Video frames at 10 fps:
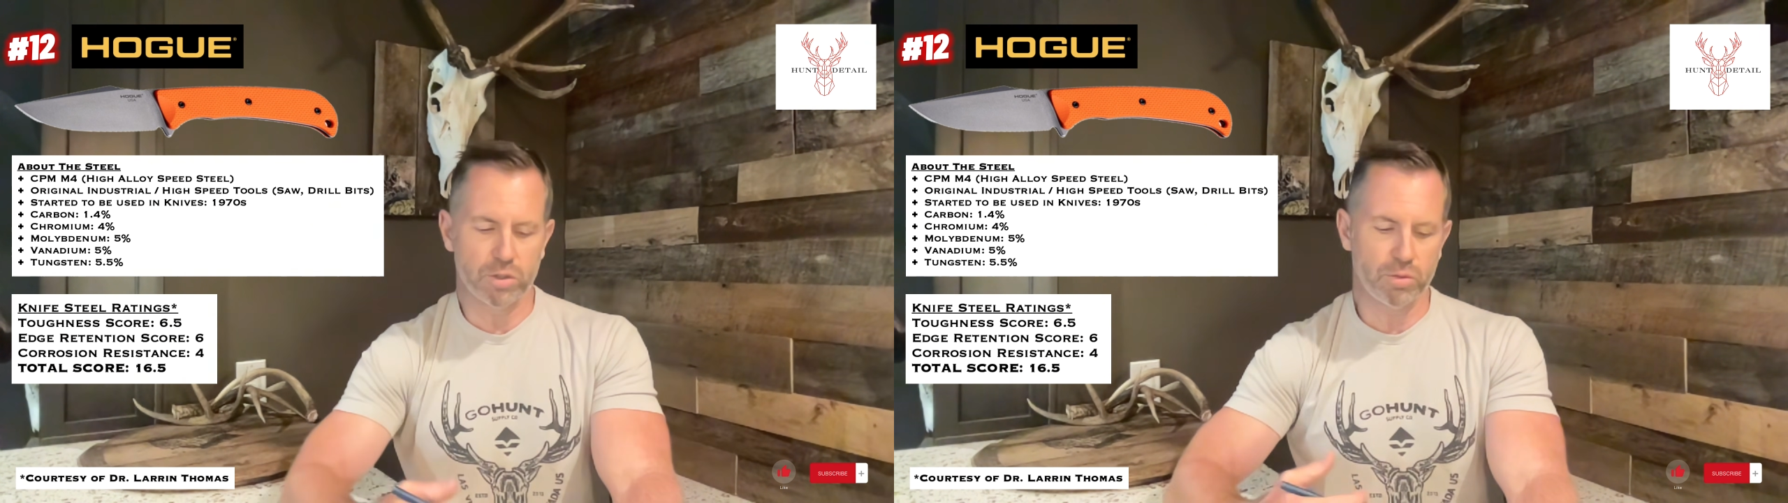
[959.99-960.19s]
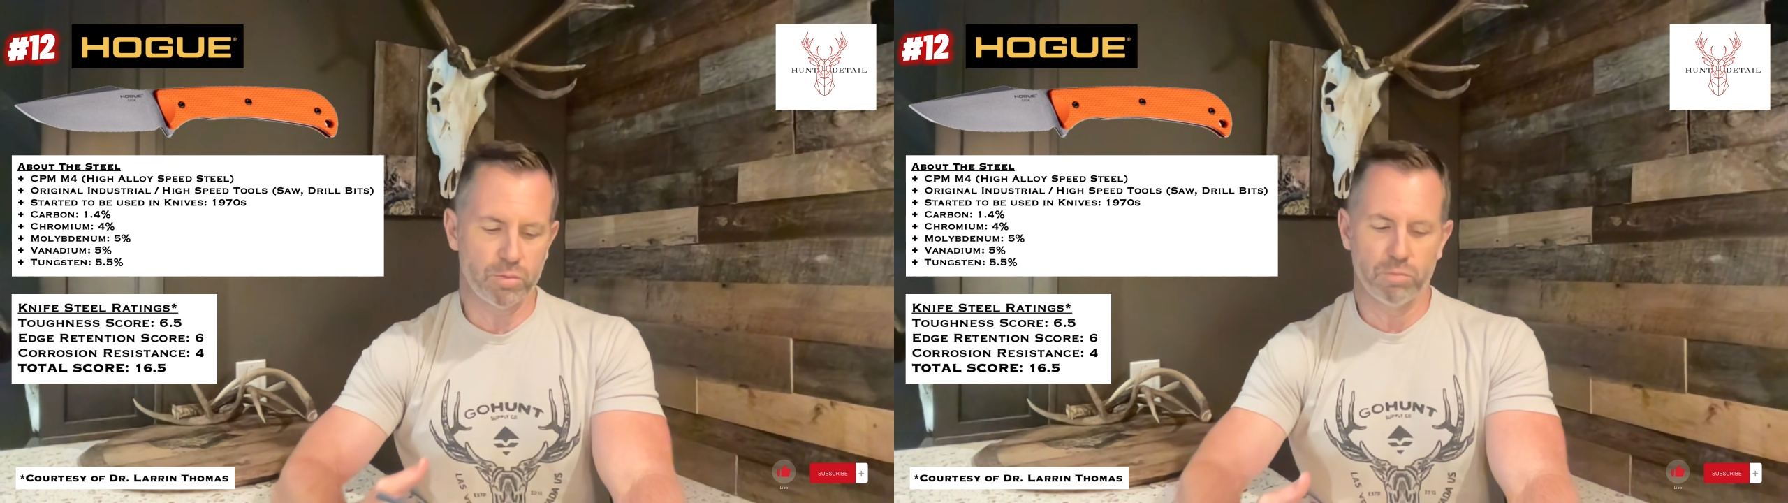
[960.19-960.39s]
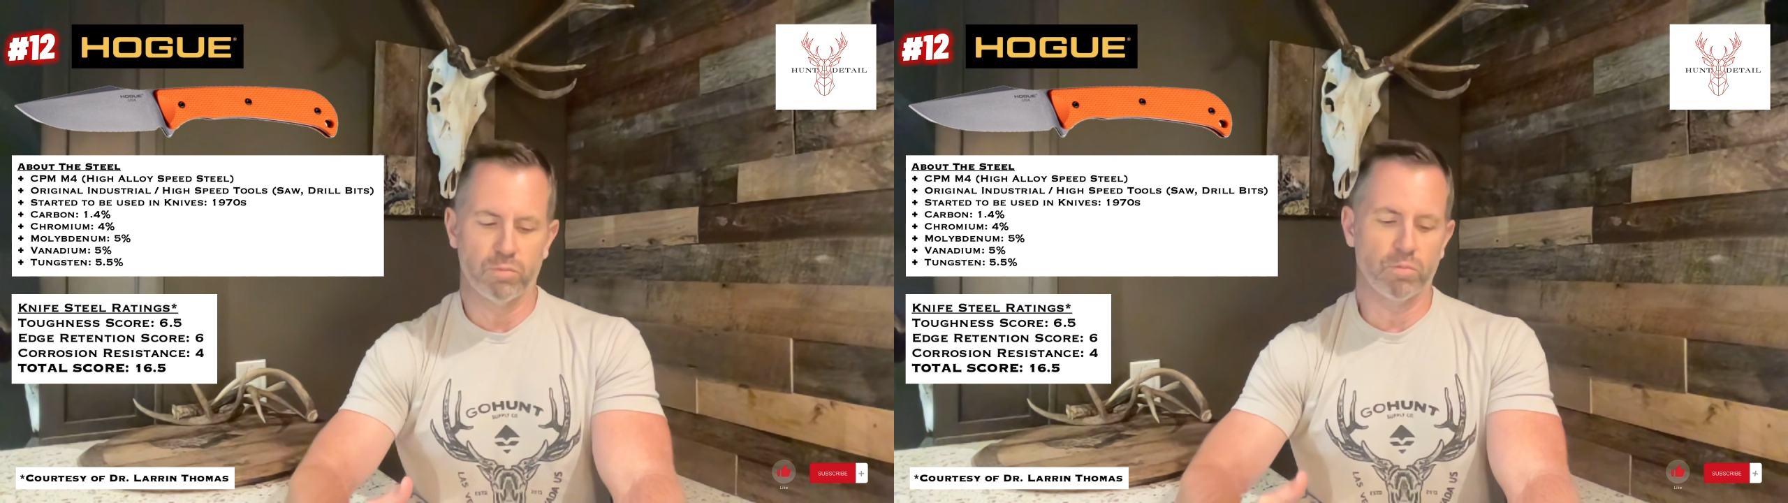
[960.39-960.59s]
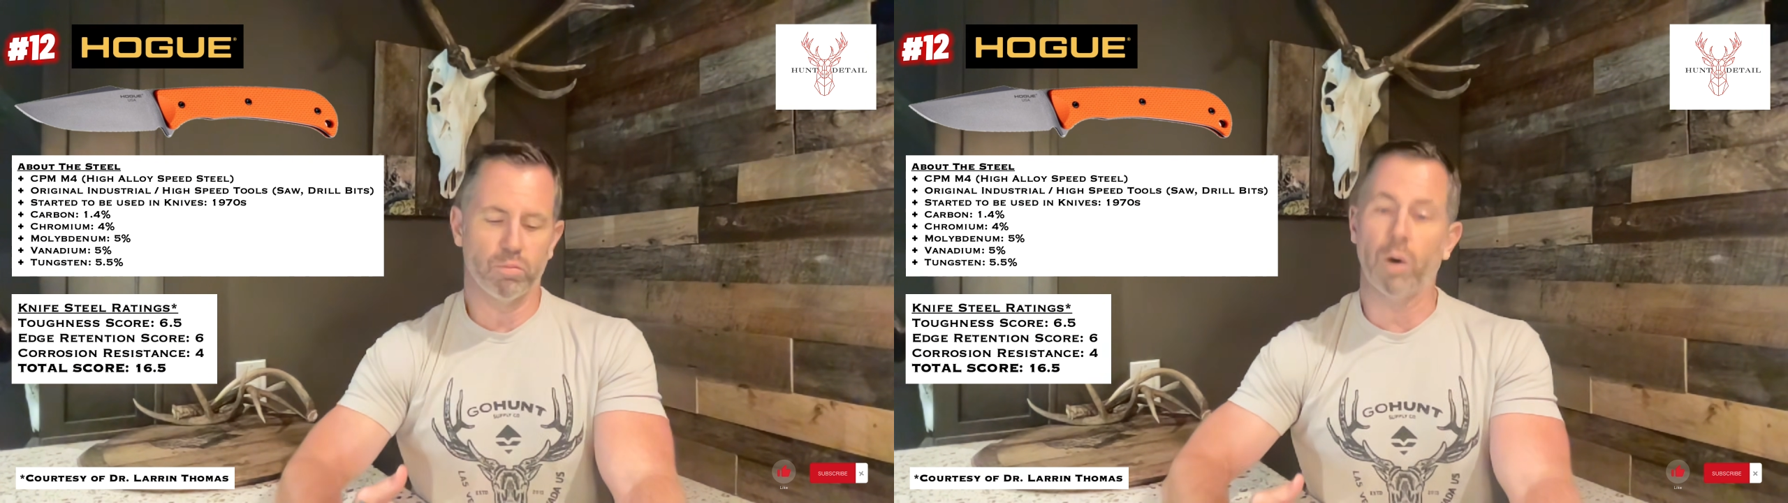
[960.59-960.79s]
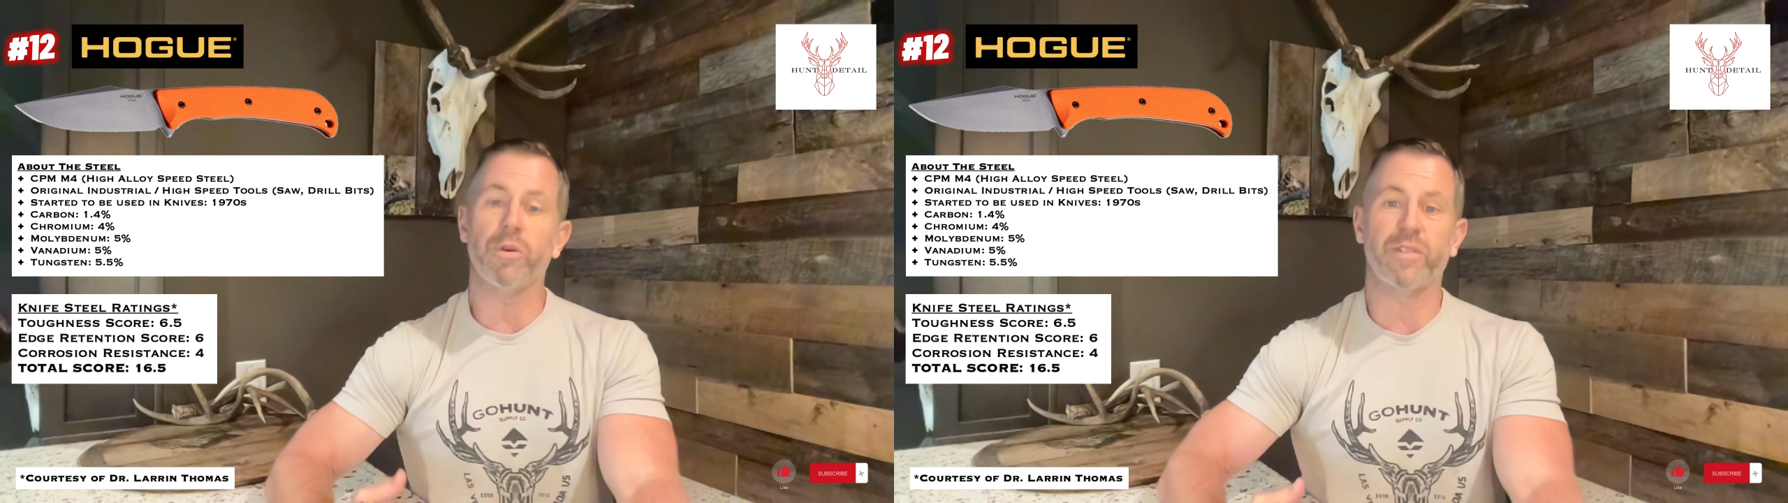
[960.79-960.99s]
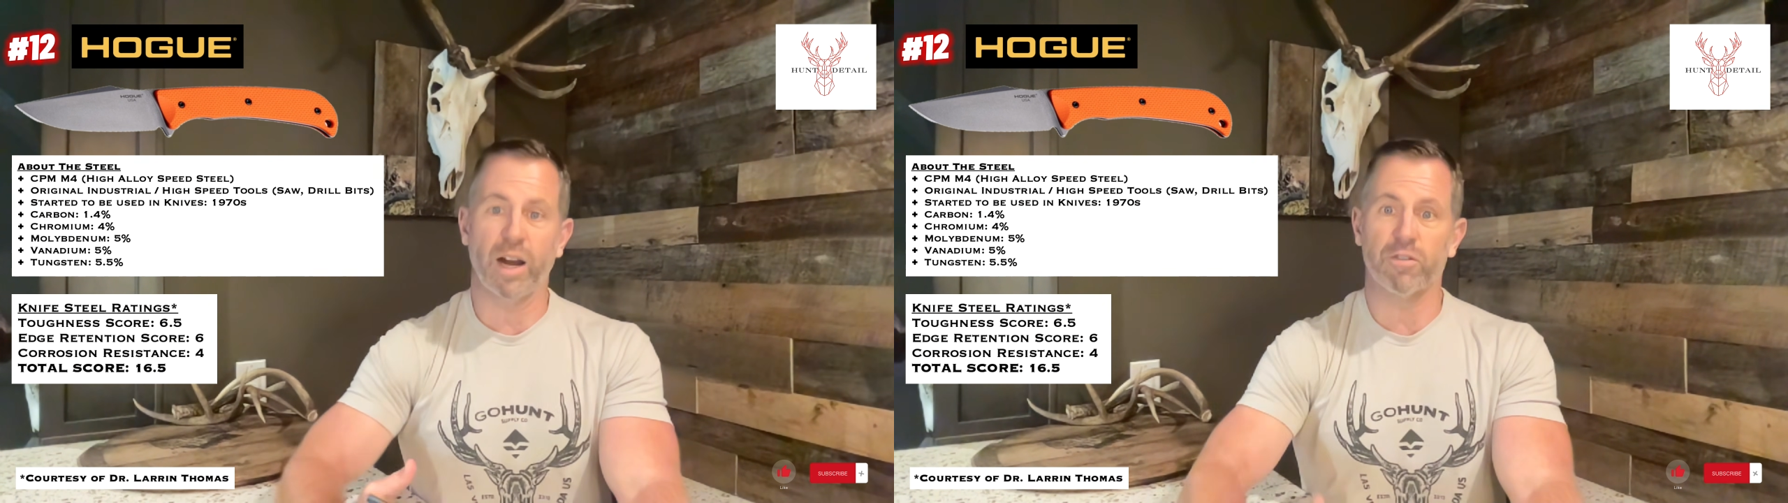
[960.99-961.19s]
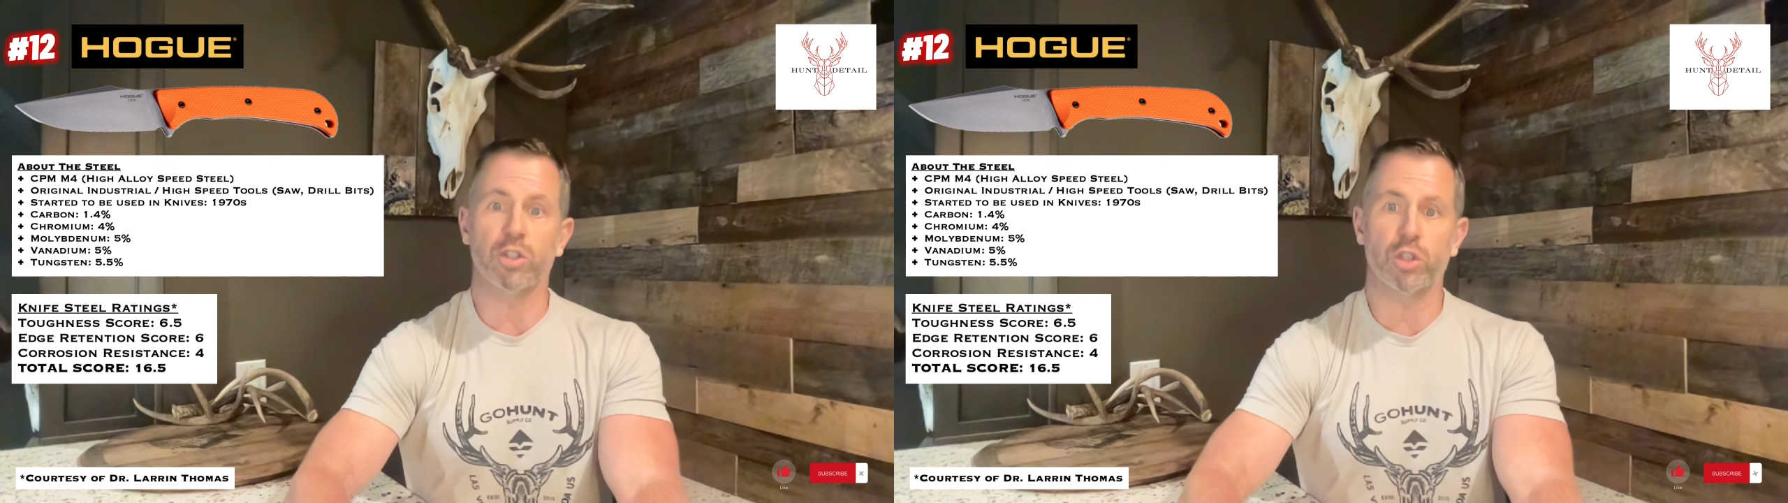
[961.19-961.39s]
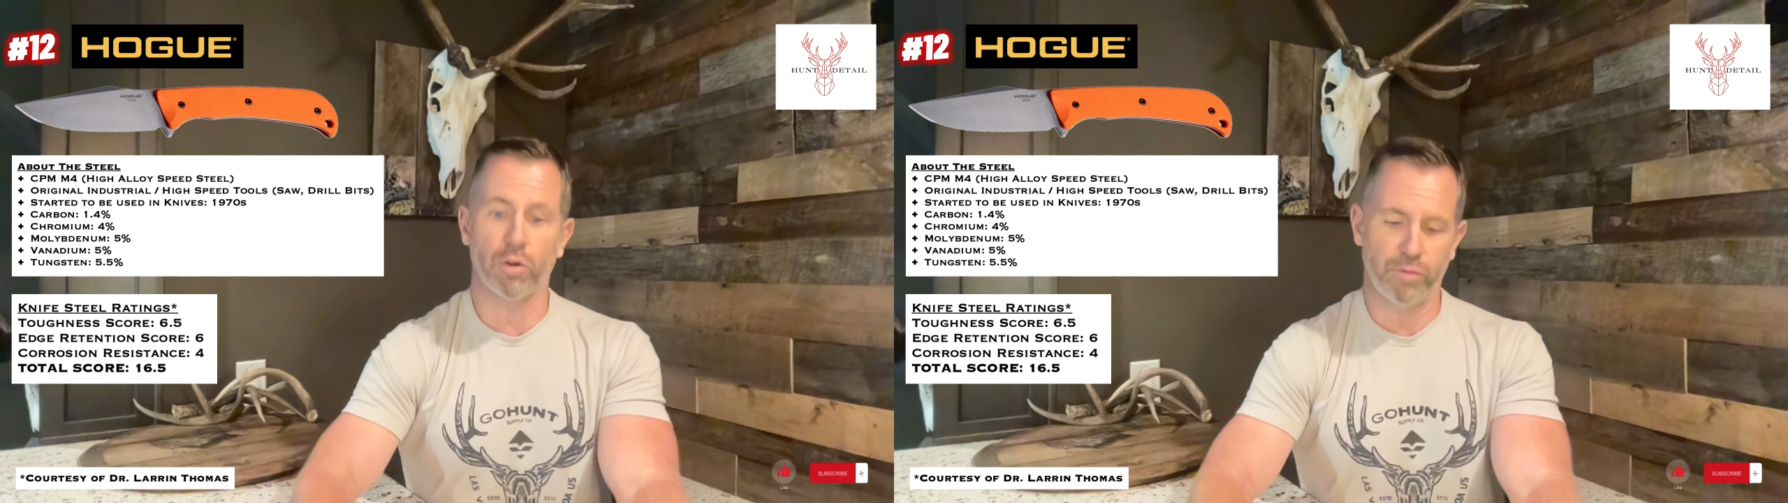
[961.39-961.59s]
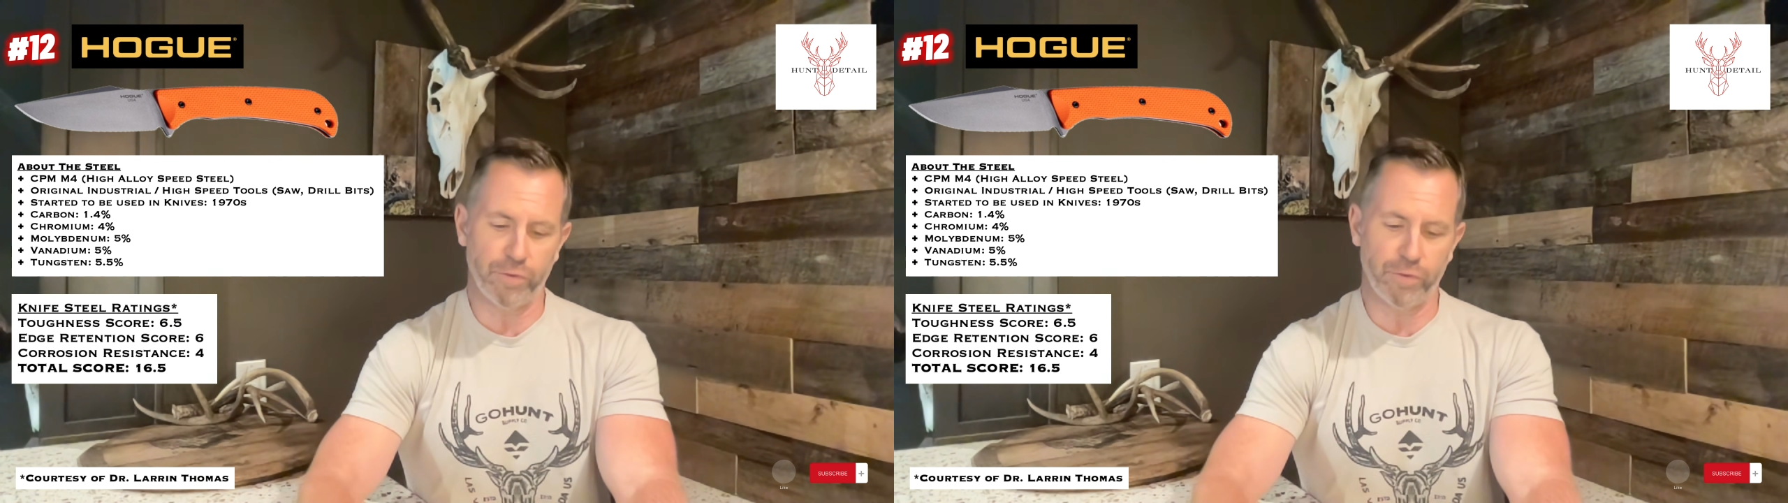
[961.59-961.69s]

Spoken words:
to what we've covered so